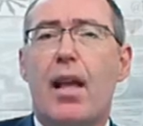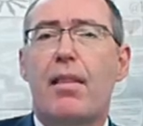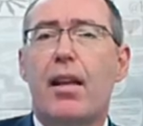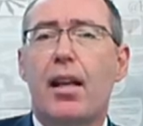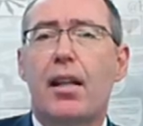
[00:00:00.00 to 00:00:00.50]

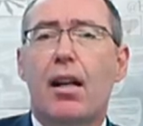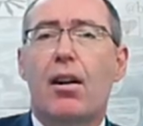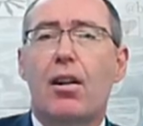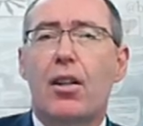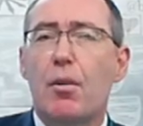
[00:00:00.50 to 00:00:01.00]
They
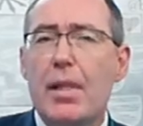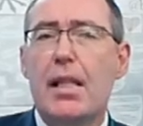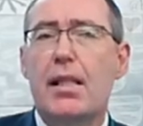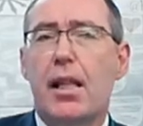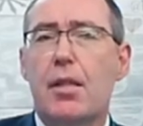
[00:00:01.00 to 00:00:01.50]
are
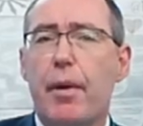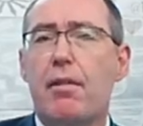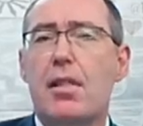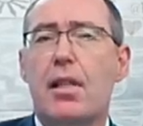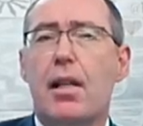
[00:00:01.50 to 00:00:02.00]
committed,
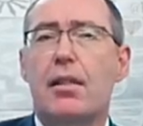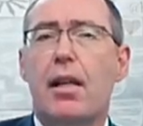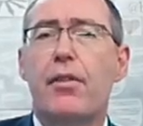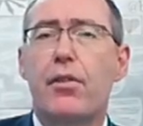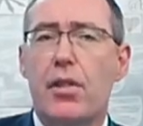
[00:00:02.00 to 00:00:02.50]
experienced and
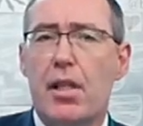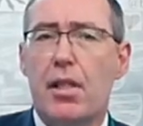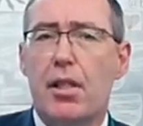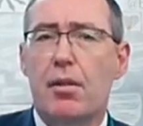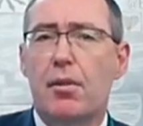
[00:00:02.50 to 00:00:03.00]

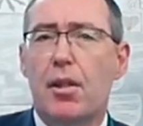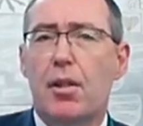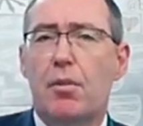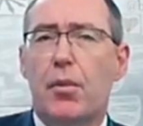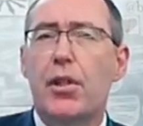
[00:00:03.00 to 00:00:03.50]
enthusiastic,
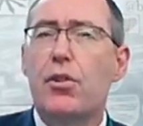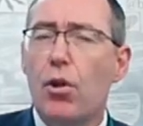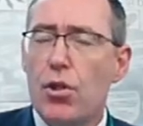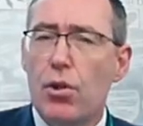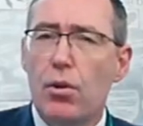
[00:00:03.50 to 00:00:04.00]
but it's
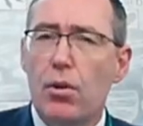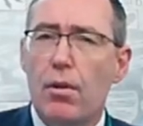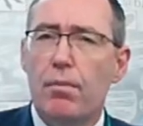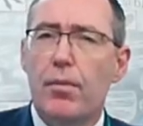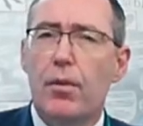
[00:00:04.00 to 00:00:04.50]

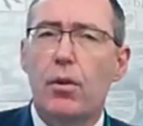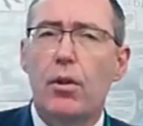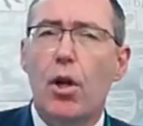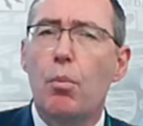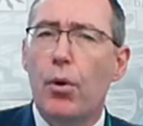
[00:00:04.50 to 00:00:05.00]
also all
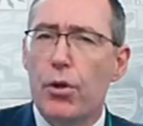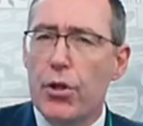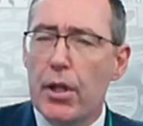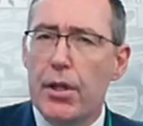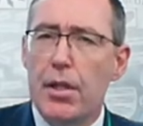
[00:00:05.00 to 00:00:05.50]
the
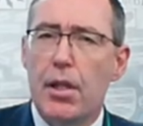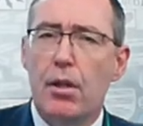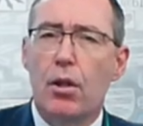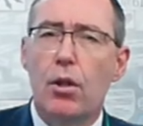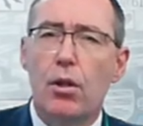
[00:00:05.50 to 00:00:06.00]
opportunities that
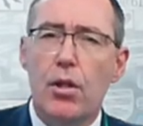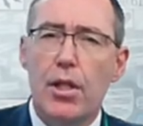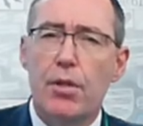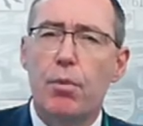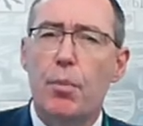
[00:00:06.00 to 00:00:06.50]
the
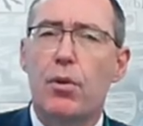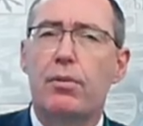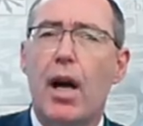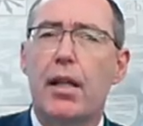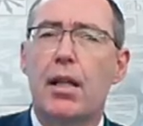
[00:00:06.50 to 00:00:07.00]
courses we
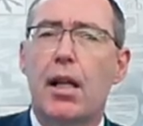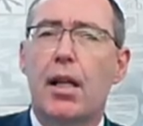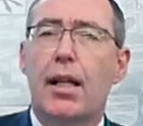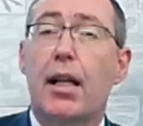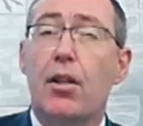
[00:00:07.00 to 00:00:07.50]
provide
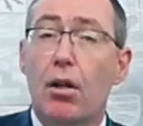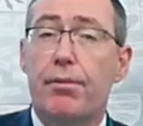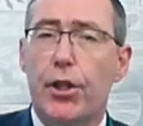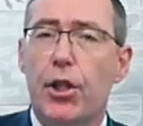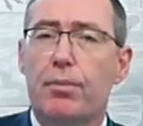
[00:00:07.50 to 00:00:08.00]
can
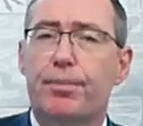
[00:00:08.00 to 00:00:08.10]
offer you.